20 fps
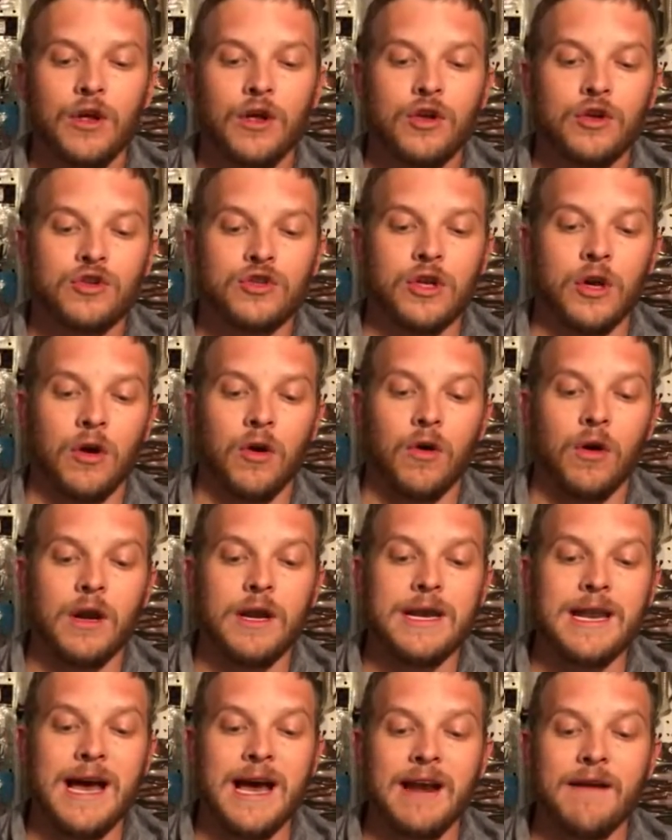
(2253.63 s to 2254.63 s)
So
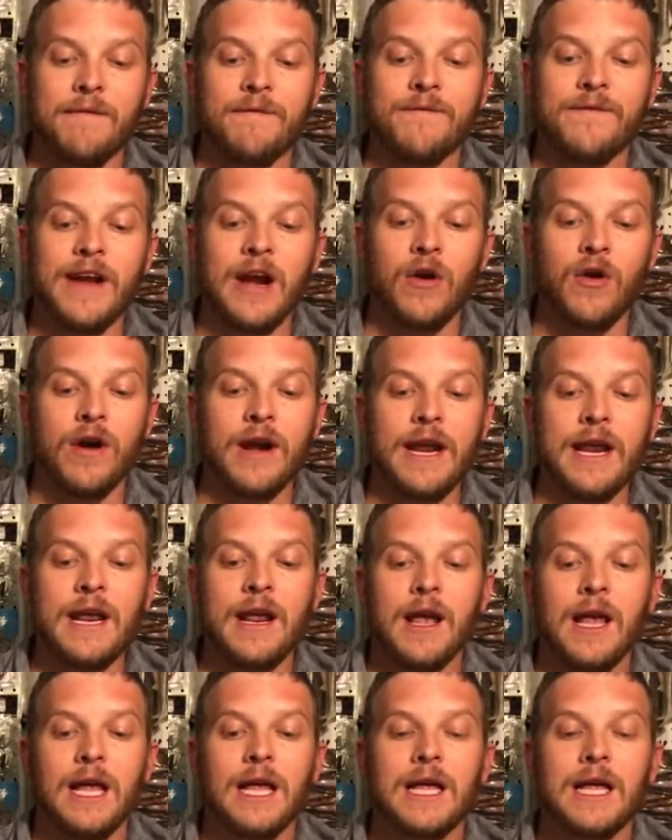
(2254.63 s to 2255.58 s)
not a very